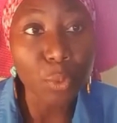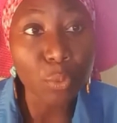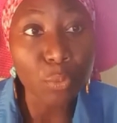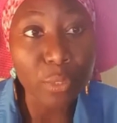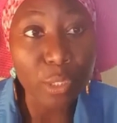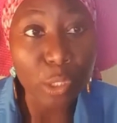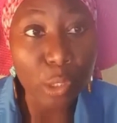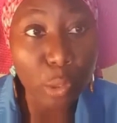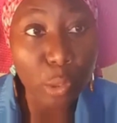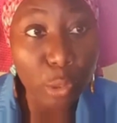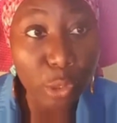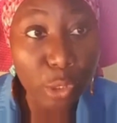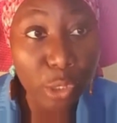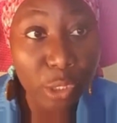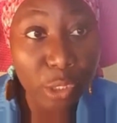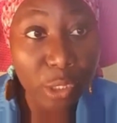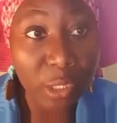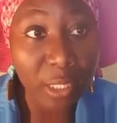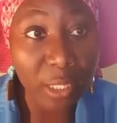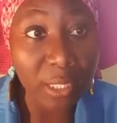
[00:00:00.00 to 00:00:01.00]

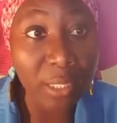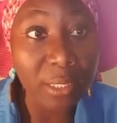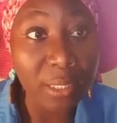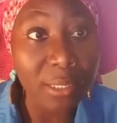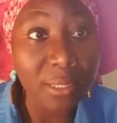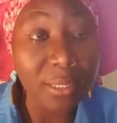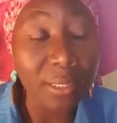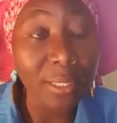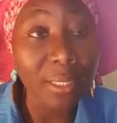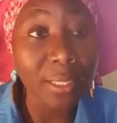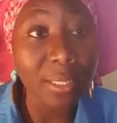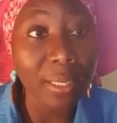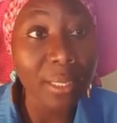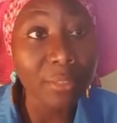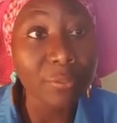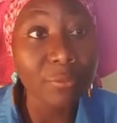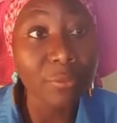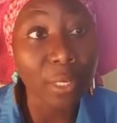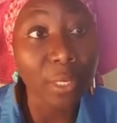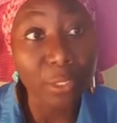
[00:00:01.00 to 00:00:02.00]
resolution and the
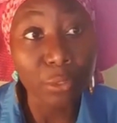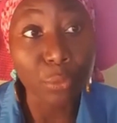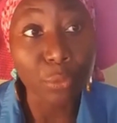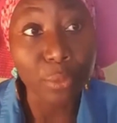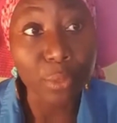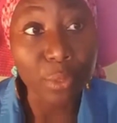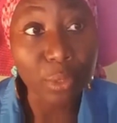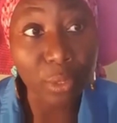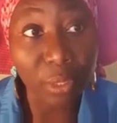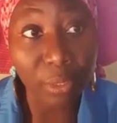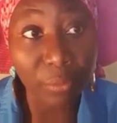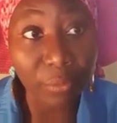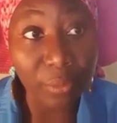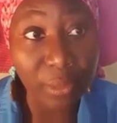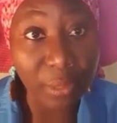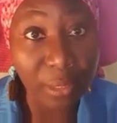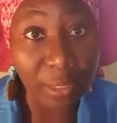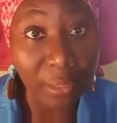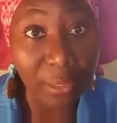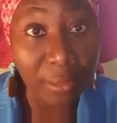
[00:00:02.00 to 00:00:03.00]
advisory
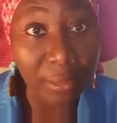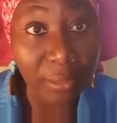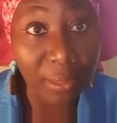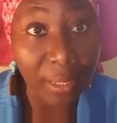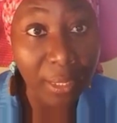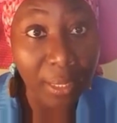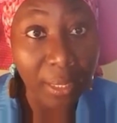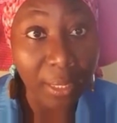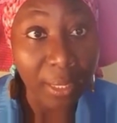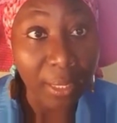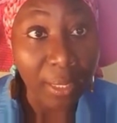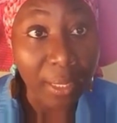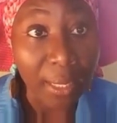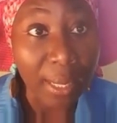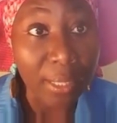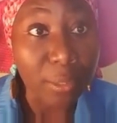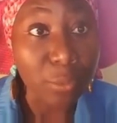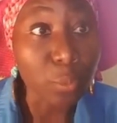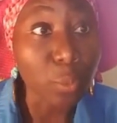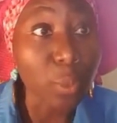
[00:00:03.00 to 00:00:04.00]
services,
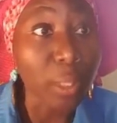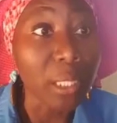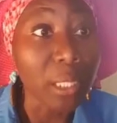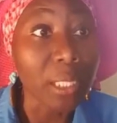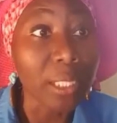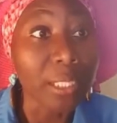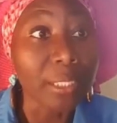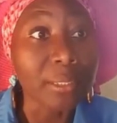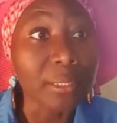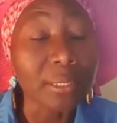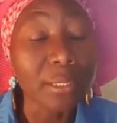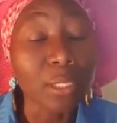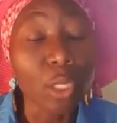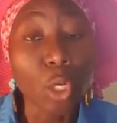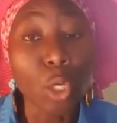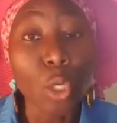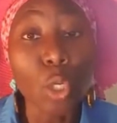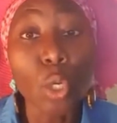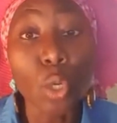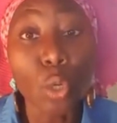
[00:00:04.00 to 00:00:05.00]
as well as
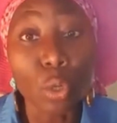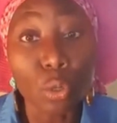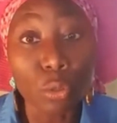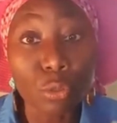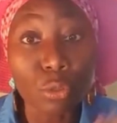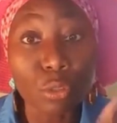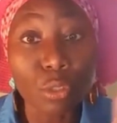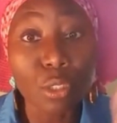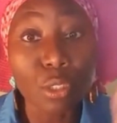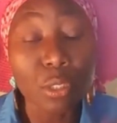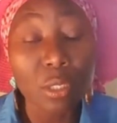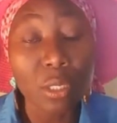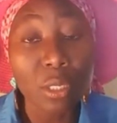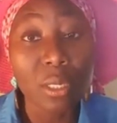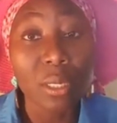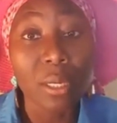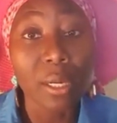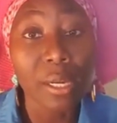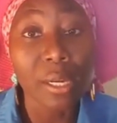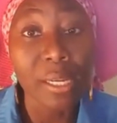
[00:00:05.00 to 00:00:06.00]
closed
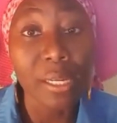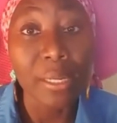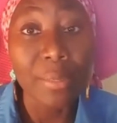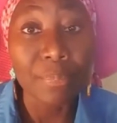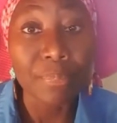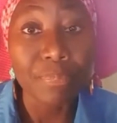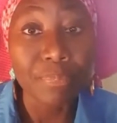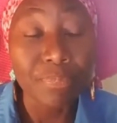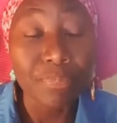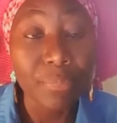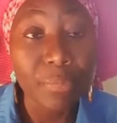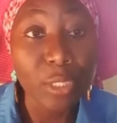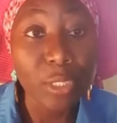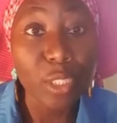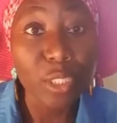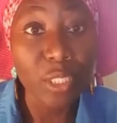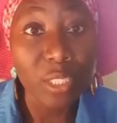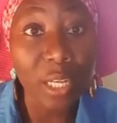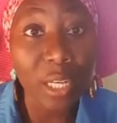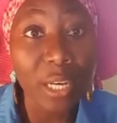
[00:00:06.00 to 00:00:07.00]
the
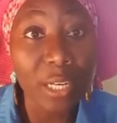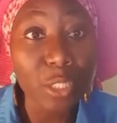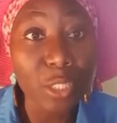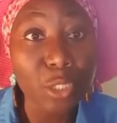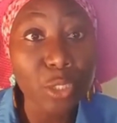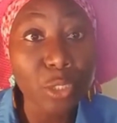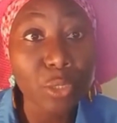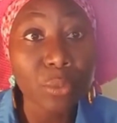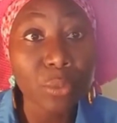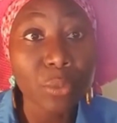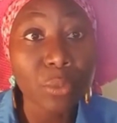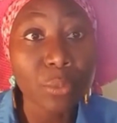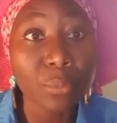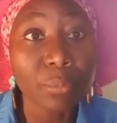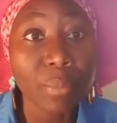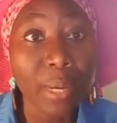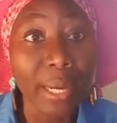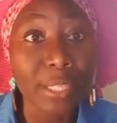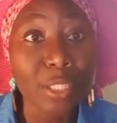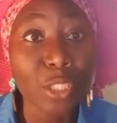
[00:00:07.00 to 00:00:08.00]
discussion
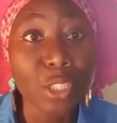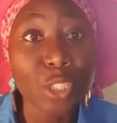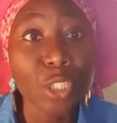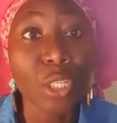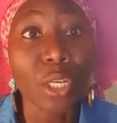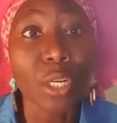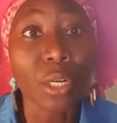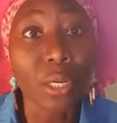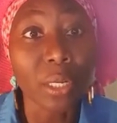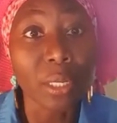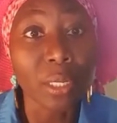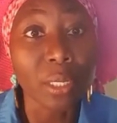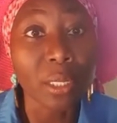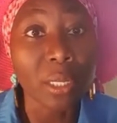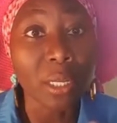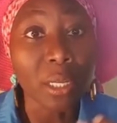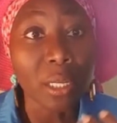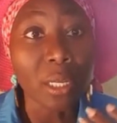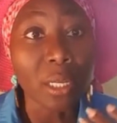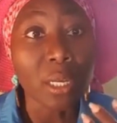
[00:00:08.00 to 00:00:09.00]
by sharing
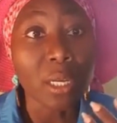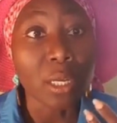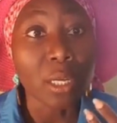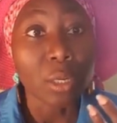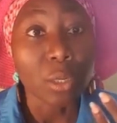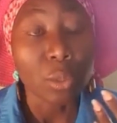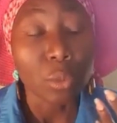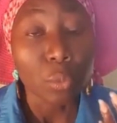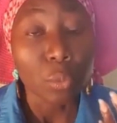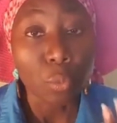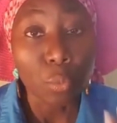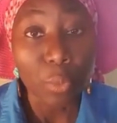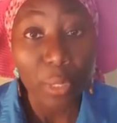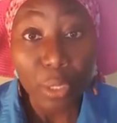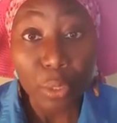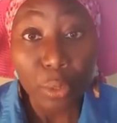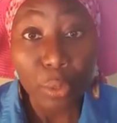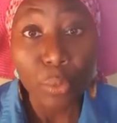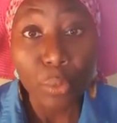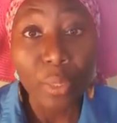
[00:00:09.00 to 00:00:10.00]
with
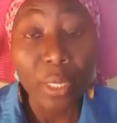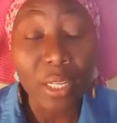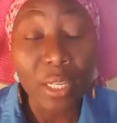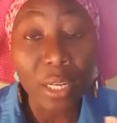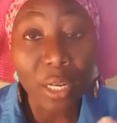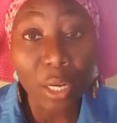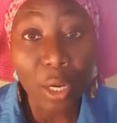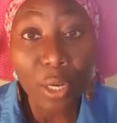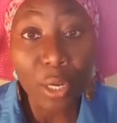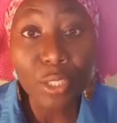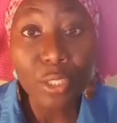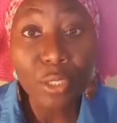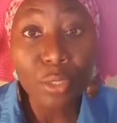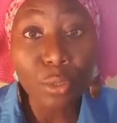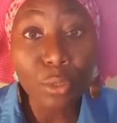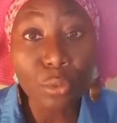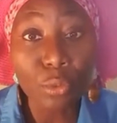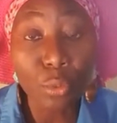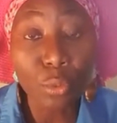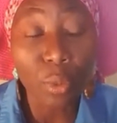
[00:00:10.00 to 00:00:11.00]
you, encouraging
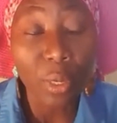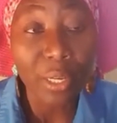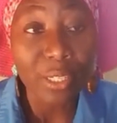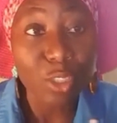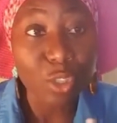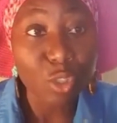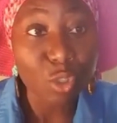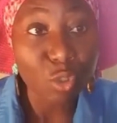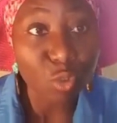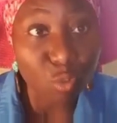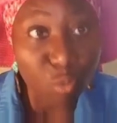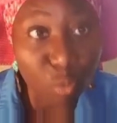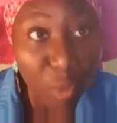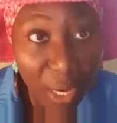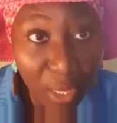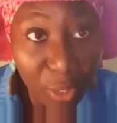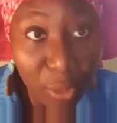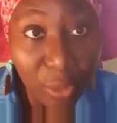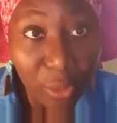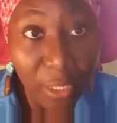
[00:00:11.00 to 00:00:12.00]
those who are
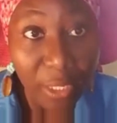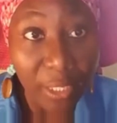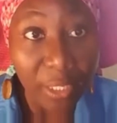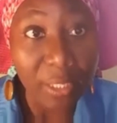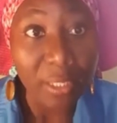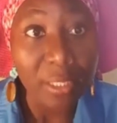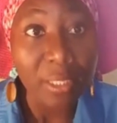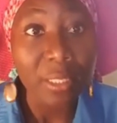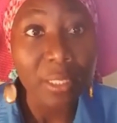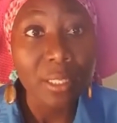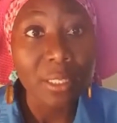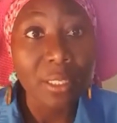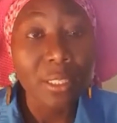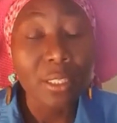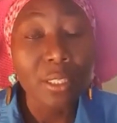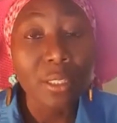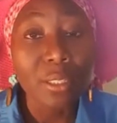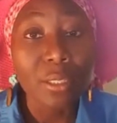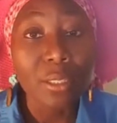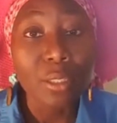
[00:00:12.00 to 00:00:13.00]
struggling
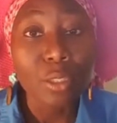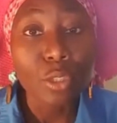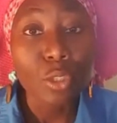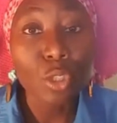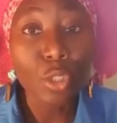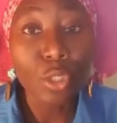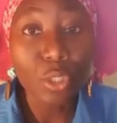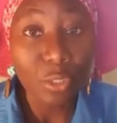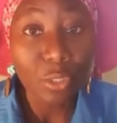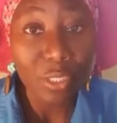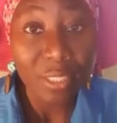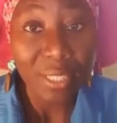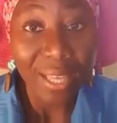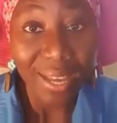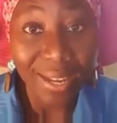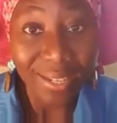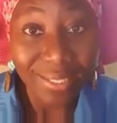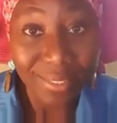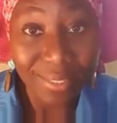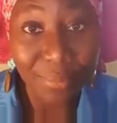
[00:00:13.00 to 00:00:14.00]
to
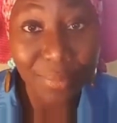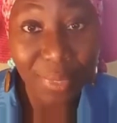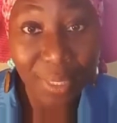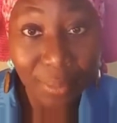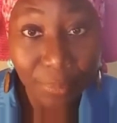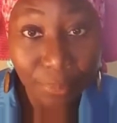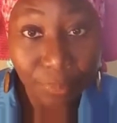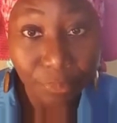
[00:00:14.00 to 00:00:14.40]
contact me